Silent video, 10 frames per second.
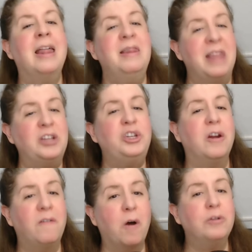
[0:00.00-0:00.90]
This
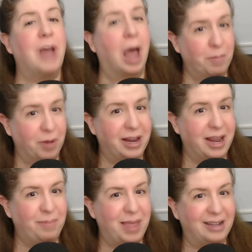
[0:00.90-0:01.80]
year, folks, I'm going to
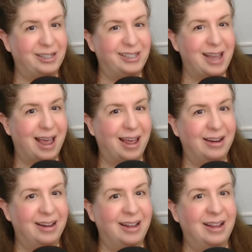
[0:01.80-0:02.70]
keep that stat
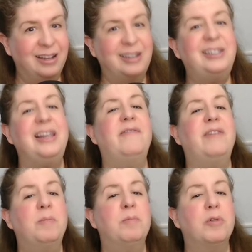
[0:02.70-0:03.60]
to see if
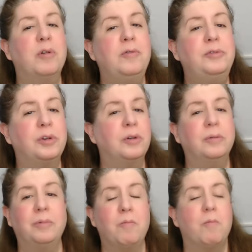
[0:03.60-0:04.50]
it improves
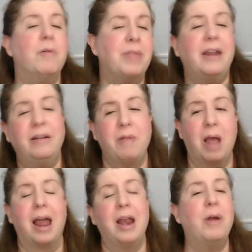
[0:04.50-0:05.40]
or, well,
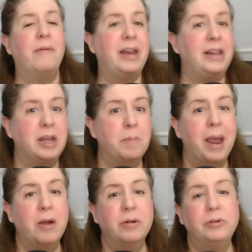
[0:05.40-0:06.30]
I don't have anything to
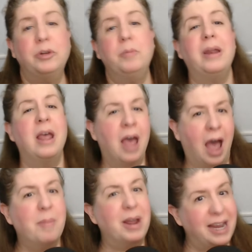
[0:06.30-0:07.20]
compare it to, but
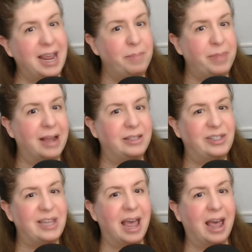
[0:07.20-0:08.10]
I'm going to keep that
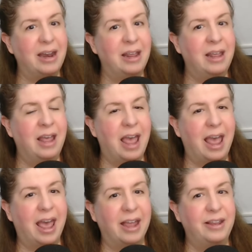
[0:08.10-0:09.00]
stat
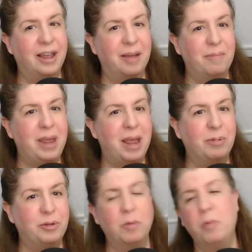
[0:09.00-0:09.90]
and be
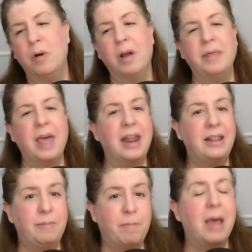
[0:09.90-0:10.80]
able to report on that
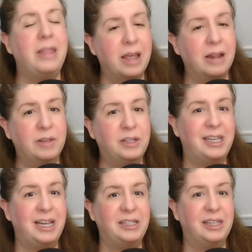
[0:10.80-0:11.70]
by the end of the
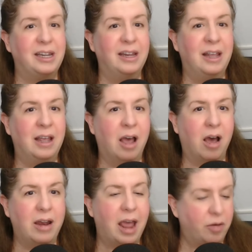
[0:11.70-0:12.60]
season
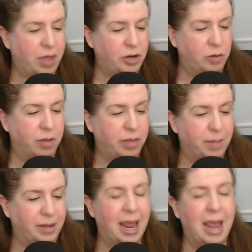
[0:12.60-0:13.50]
on how they do on that.
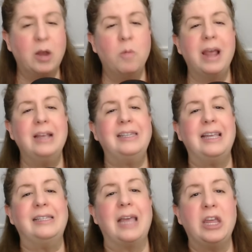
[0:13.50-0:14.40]
But takeaways
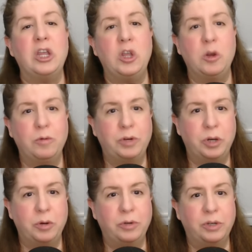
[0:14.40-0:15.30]
is a huge,
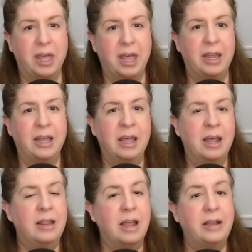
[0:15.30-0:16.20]
huge thing
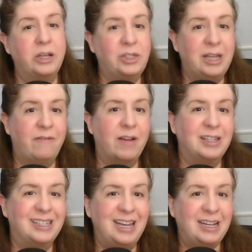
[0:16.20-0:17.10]
that this
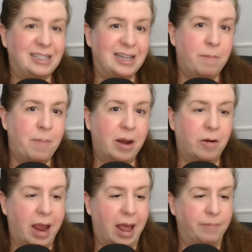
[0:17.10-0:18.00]
defense needs to get better
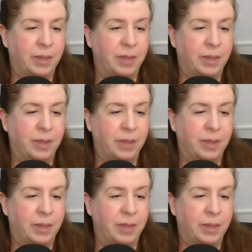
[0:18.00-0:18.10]
at.